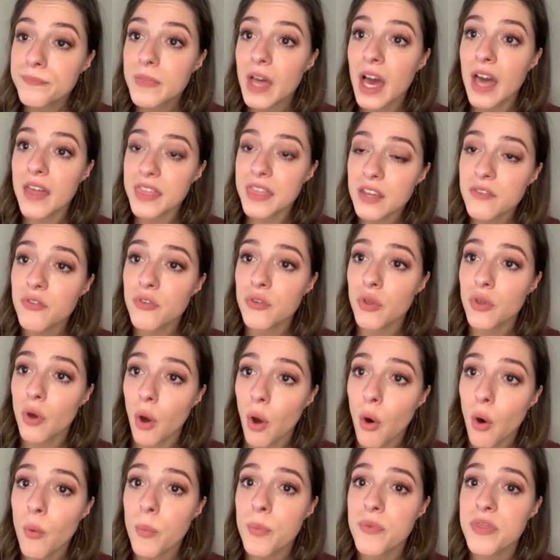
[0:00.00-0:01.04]
I think for the
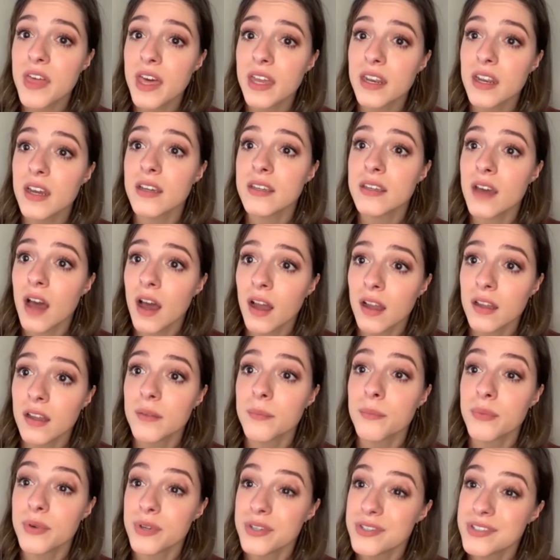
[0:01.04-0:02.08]
hope that a young
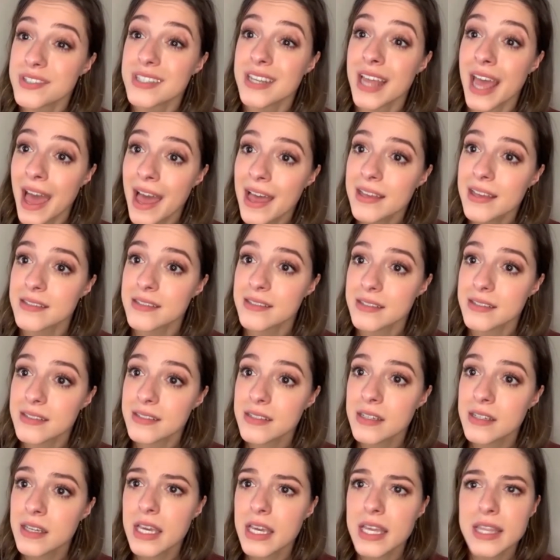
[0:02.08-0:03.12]
person has,
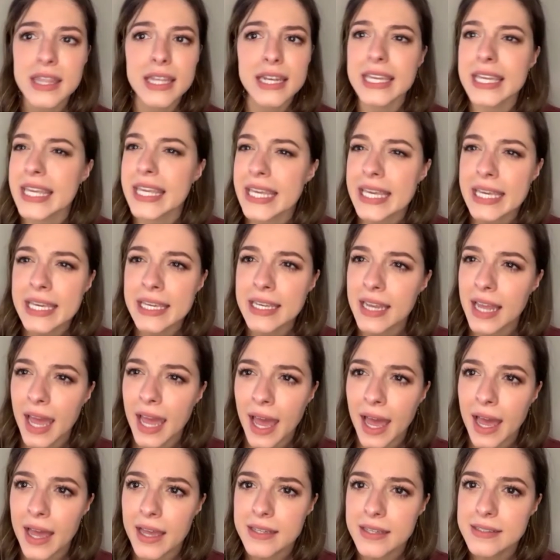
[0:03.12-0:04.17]
that a kid
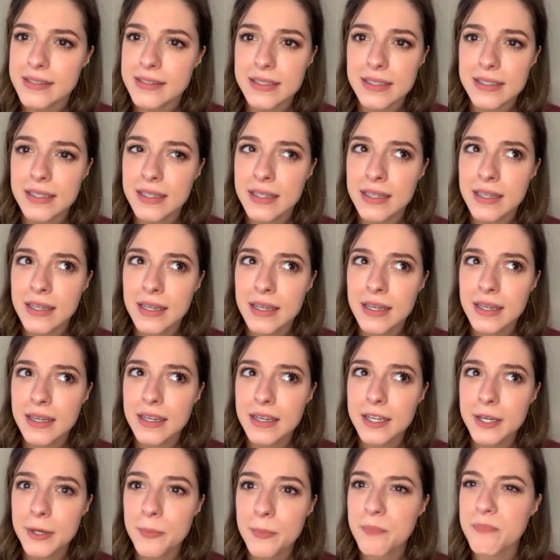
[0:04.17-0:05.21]
has.
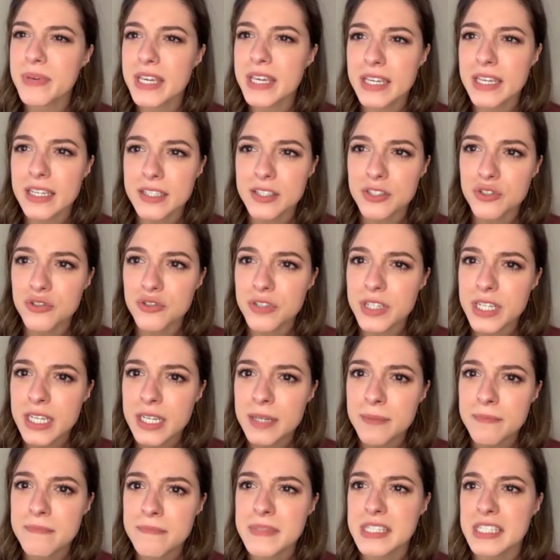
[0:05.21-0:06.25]
Yes. Big
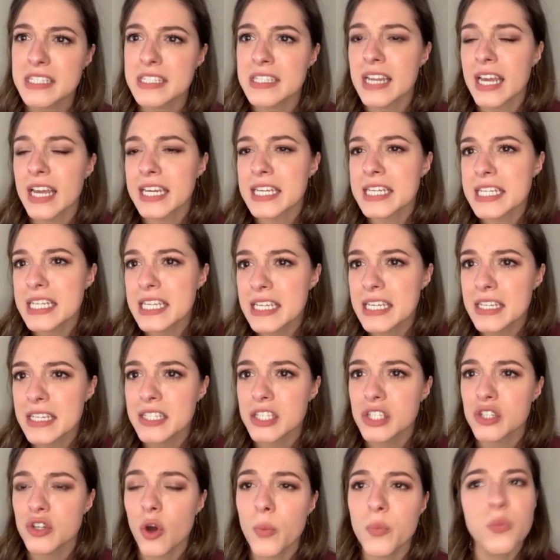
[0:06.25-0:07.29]
dreams and ideas
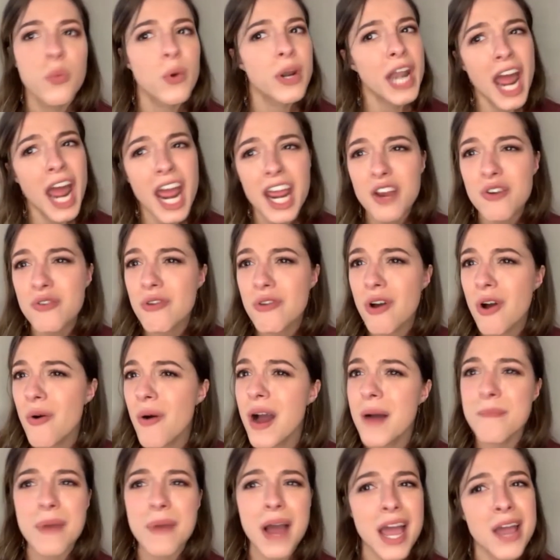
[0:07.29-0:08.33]
and hope. When I grow
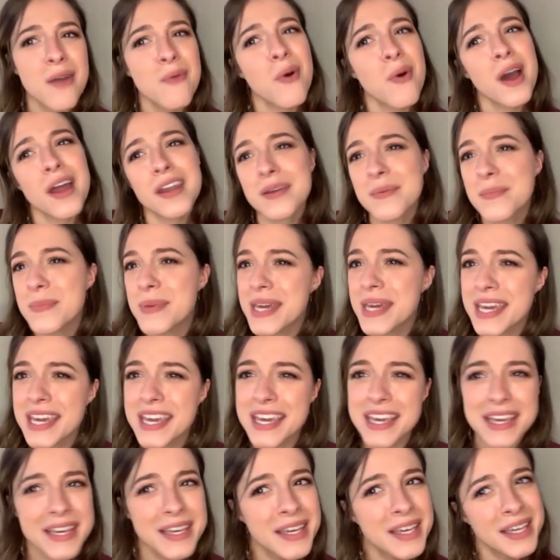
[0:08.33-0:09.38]
up, I want to
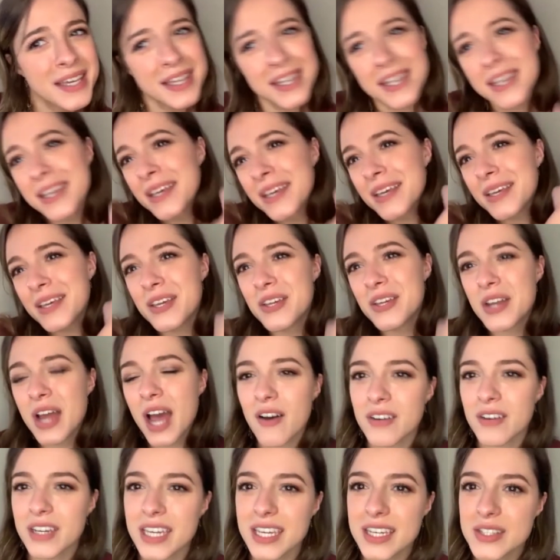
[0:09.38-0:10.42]
be, you know
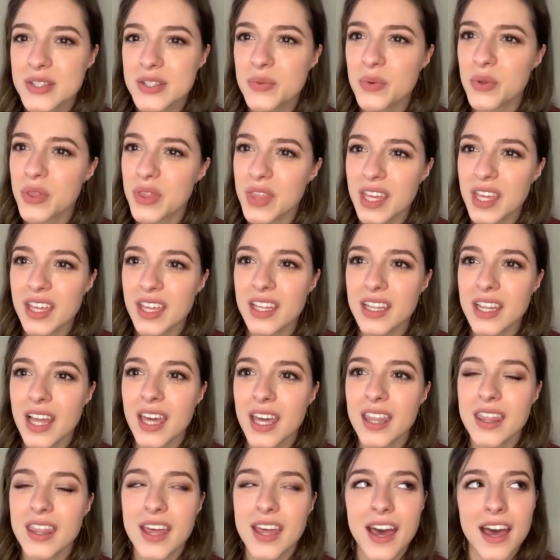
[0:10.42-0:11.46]
how kids will think
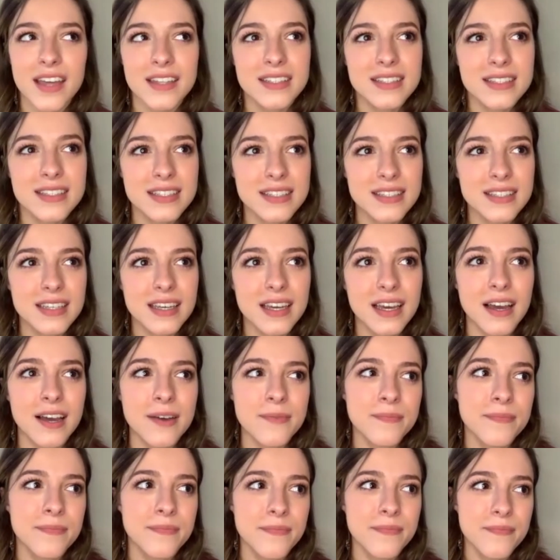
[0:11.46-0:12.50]
like that.
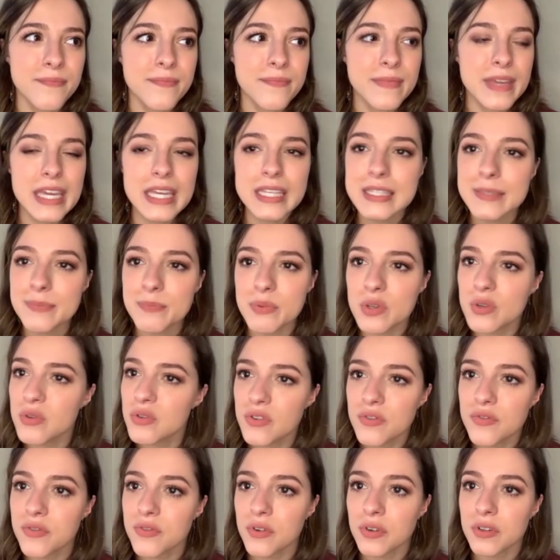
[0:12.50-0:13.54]
Um, it's
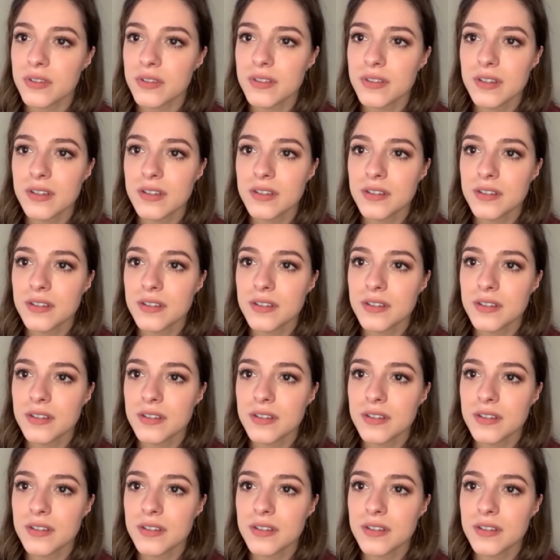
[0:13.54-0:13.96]
beautiful.